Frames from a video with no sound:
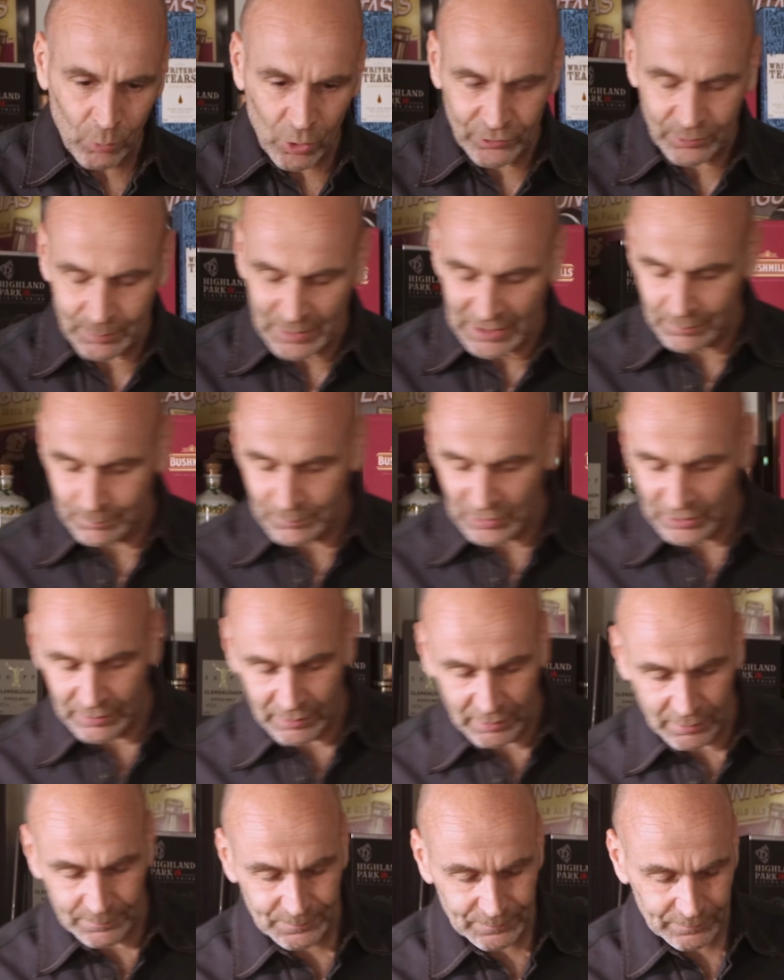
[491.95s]
watermelon, but
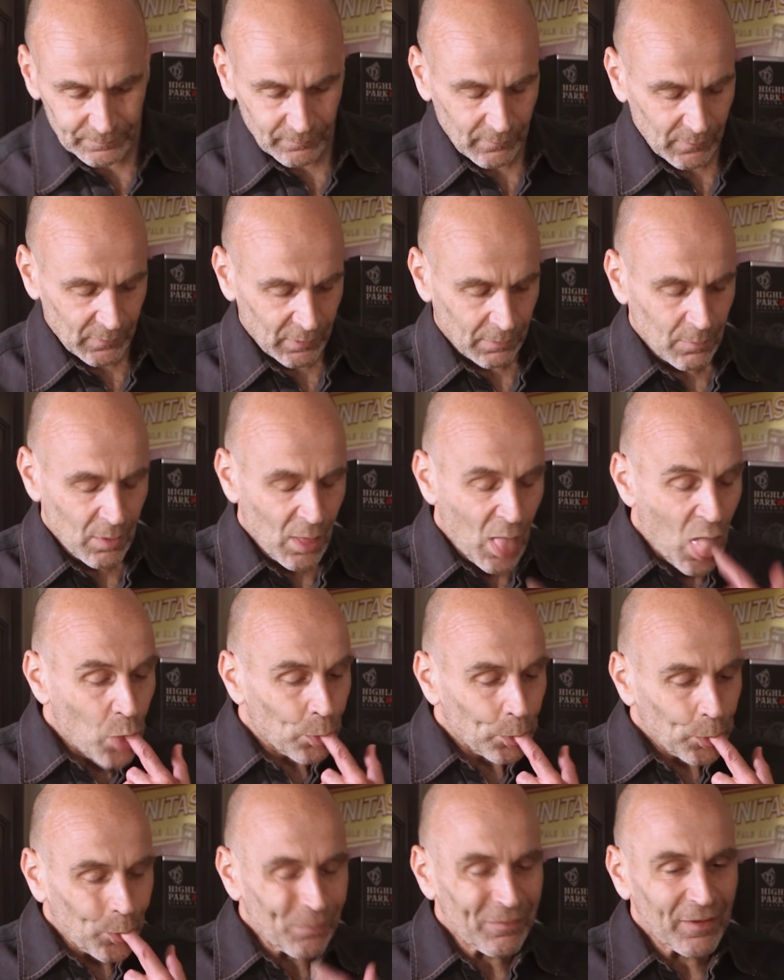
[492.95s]
the
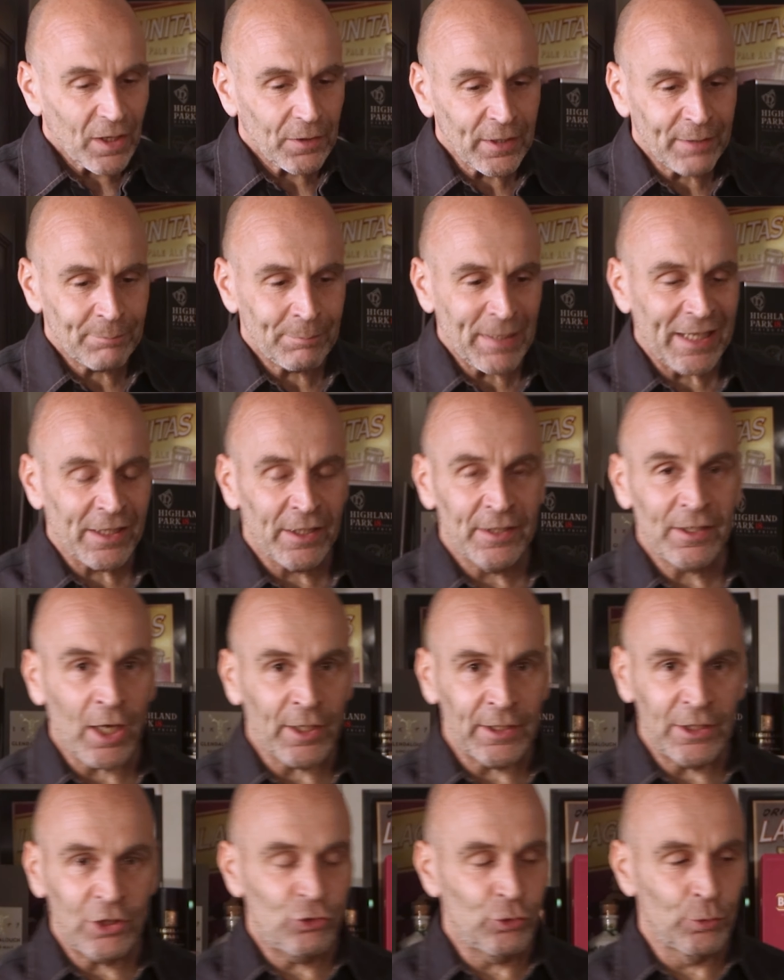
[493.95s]
like melon
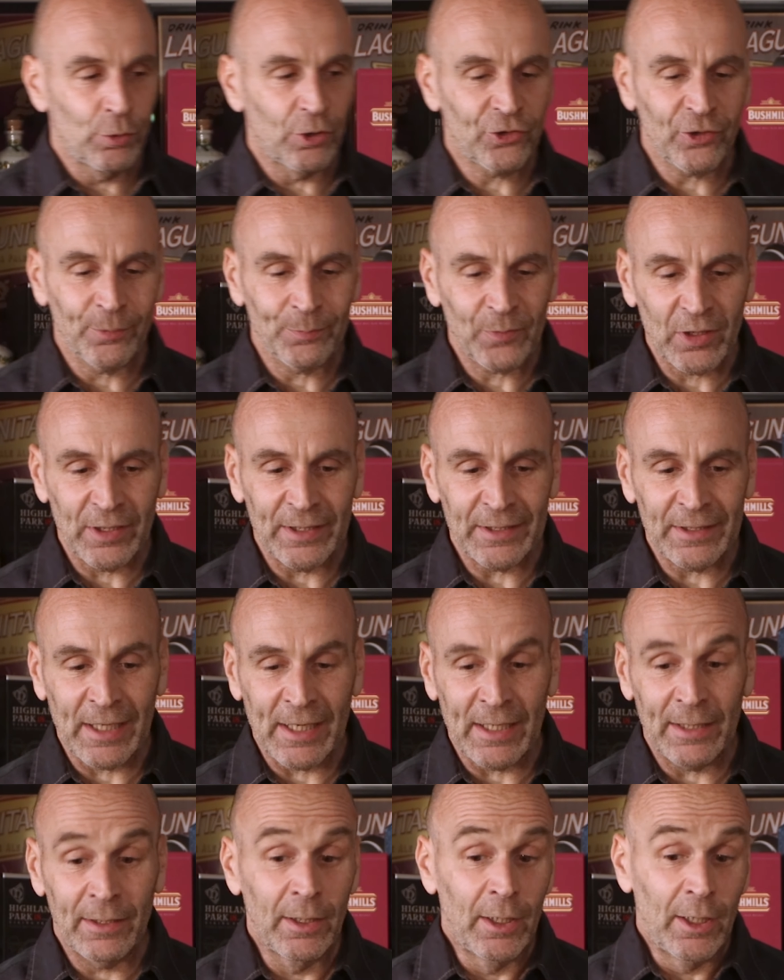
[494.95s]
honeydew or something like
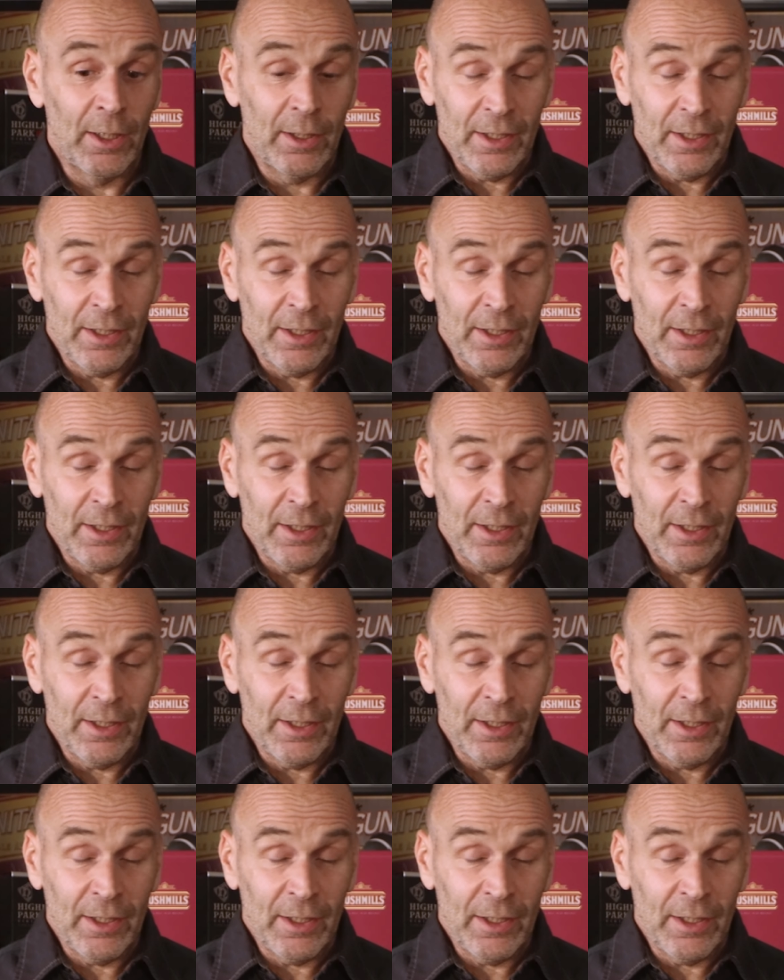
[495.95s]
that.